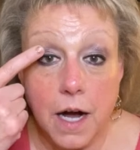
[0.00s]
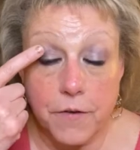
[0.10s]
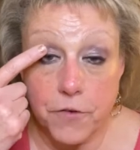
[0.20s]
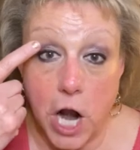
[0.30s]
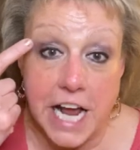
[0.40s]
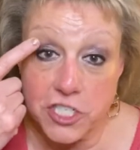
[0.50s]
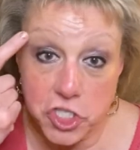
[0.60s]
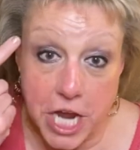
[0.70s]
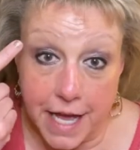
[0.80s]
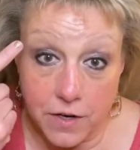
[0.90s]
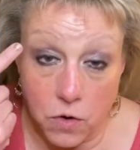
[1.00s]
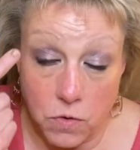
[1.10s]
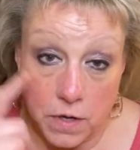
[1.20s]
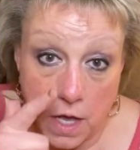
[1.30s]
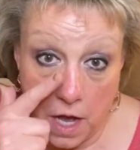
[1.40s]
for eyeshadow,
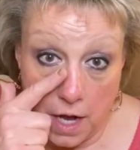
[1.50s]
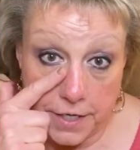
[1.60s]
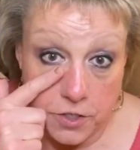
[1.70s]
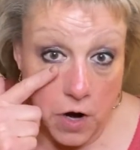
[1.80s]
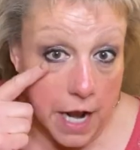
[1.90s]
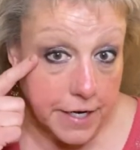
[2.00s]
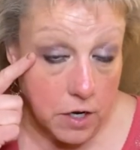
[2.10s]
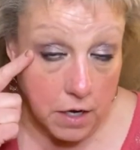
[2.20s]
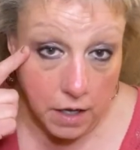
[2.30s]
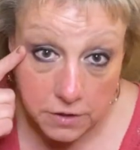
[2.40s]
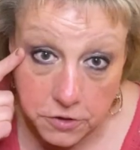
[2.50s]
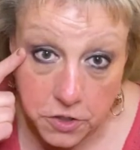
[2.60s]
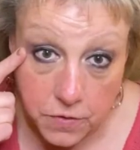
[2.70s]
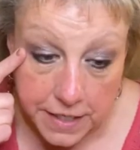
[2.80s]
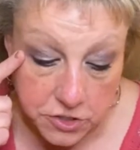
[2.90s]
under eye color
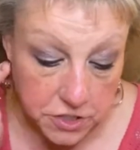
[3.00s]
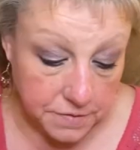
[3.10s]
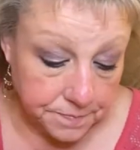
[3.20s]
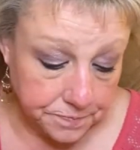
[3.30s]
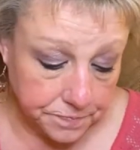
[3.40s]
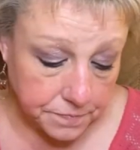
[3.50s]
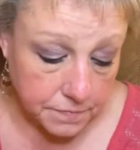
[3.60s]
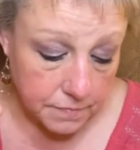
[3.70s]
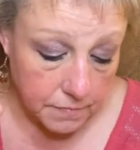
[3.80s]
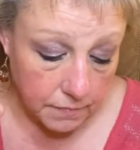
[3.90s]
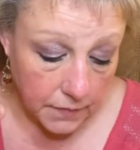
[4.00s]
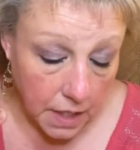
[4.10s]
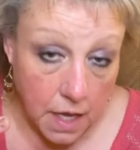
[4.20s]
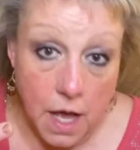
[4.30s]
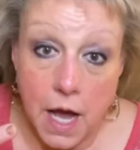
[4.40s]
correction.
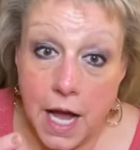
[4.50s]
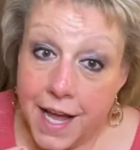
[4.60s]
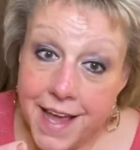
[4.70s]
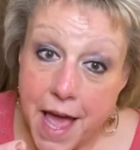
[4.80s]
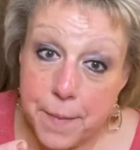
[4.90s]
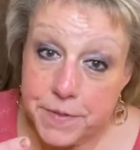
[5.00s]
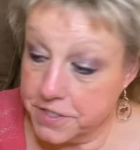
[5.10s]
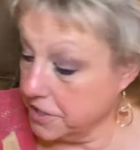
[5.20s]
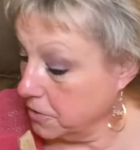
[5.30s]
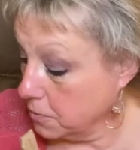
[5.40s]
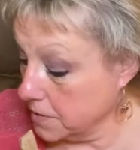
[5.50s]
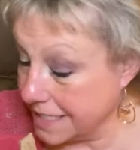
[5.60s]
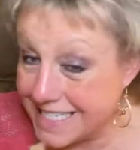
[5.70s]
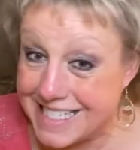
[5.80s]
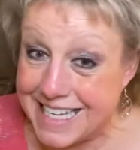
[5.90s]
I happen to use
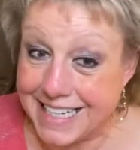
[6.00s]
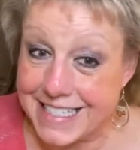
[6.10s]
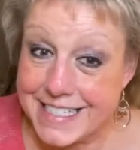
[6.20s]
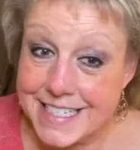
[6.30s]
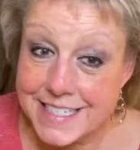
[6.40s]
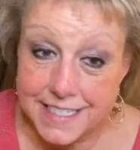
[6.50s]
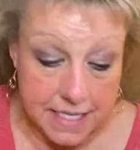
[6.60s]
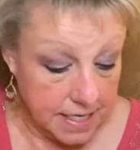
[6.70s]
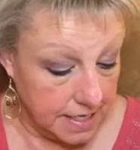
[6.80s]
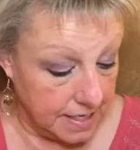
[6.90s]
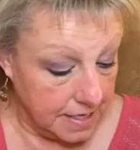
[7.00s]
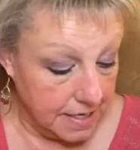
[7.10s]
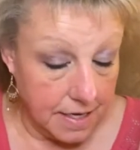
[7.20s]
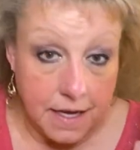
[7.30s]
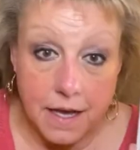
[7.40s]
a second
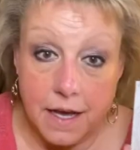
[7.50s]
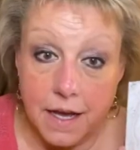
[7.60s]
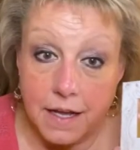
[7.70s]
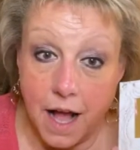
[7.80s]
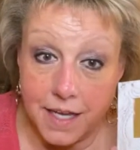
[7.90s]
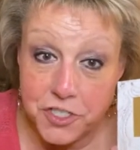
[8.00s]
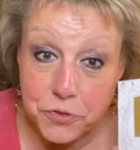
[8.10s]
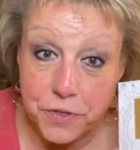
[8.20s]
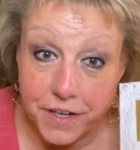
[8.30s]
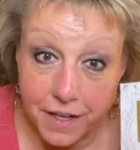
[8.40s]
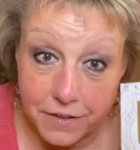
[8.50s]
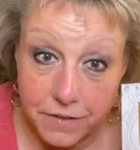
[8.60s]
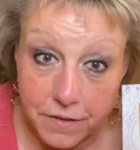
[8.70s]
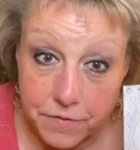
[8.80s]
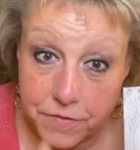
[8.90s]
contour
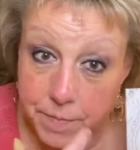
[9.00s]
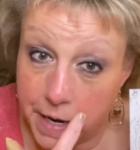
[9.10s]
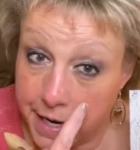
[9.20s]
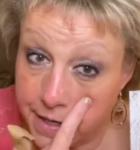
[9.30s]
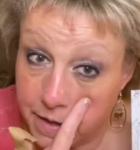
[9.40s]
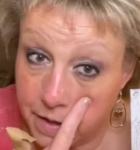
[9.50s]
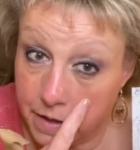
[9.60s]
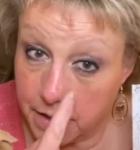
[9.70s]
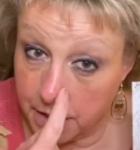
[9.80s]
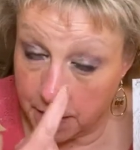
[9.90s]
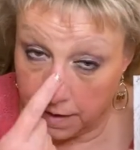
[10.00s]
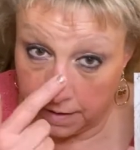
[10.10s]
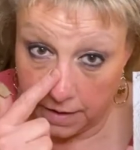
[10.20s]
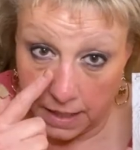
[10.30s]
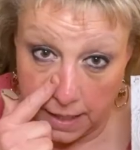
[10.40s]
color for my
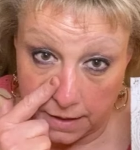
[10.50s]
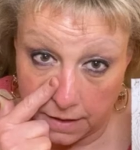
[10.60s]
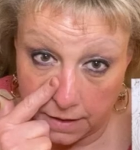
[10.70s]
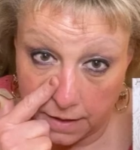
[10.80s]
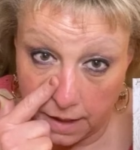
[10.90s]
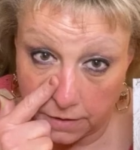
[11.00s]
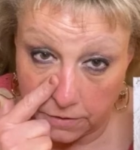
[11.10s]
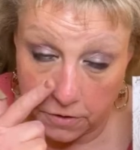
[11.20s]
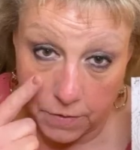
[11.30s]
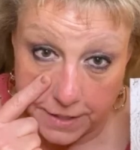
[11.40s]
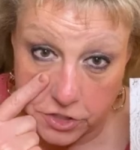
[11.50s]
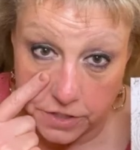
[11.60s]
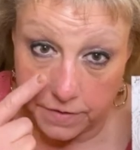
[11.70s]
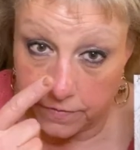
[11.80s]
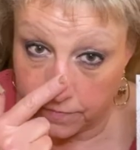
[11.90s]
color
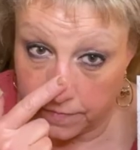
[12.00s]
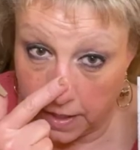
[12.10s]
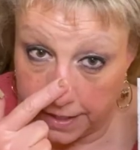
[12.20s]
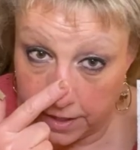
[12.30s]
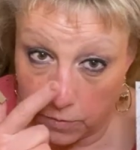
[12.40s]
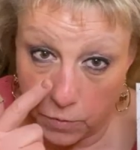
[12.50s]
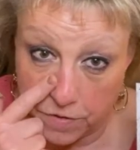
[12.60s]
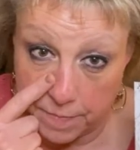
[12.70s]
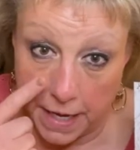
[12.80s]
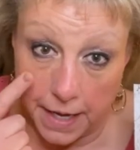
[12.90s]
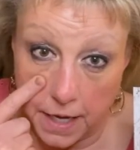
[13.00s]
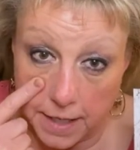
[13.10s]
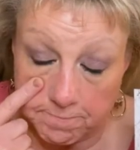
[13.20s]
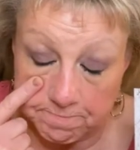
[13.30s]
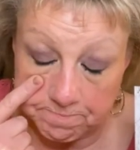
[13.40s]
correction here with my
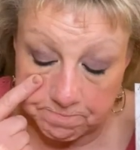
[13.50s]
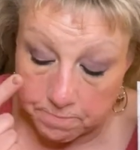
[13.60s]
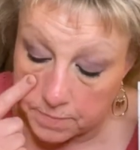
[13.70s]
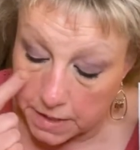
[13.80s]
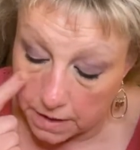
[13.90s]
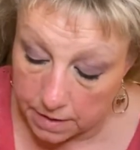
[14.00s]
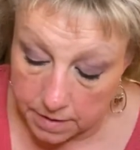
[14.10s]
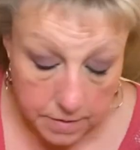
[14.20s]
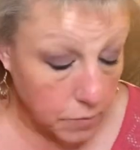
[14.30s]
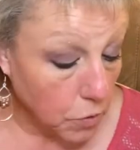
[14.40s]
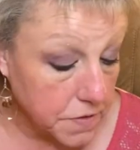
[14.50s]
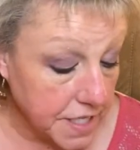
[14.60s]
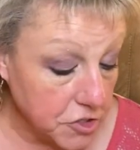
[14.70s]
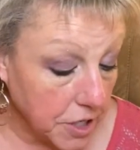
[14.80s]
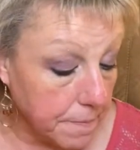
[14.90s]

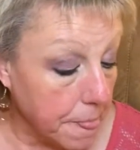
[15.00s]
rosacea.